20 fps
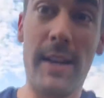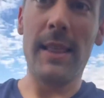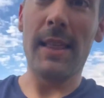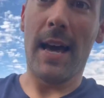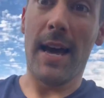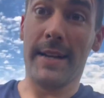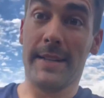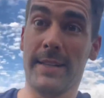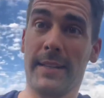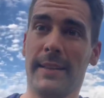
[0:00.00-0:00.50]
a
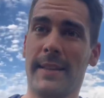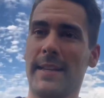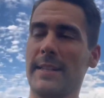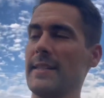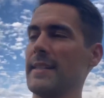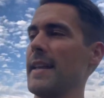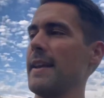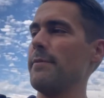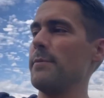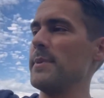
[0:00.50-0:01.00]
lot. That
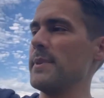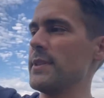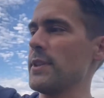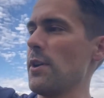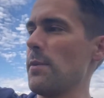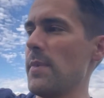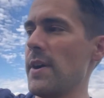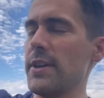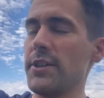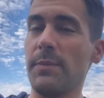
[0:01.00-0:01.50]
saved me so
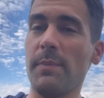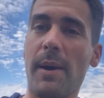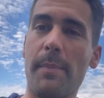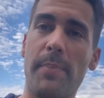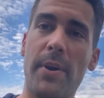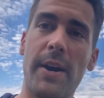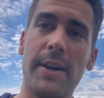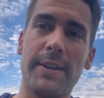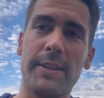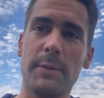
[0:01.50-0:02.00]
much, and my
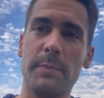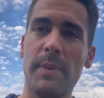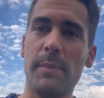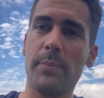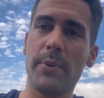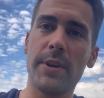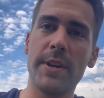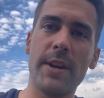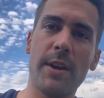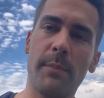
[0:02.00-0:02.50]
putting's been
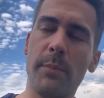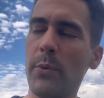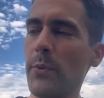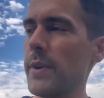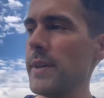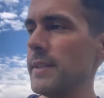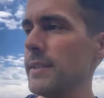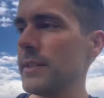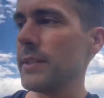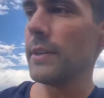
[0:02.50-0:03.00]
pretty on
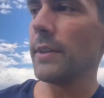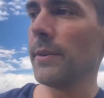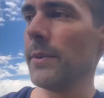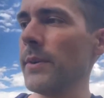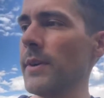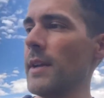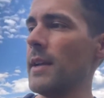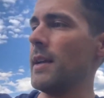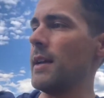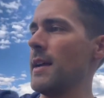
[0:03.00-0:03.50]
point. So
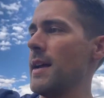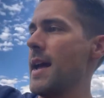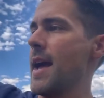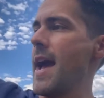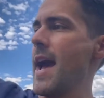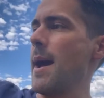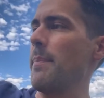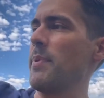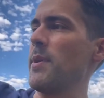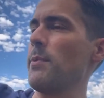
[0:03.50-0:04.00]

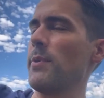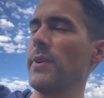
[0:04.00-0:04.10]
happy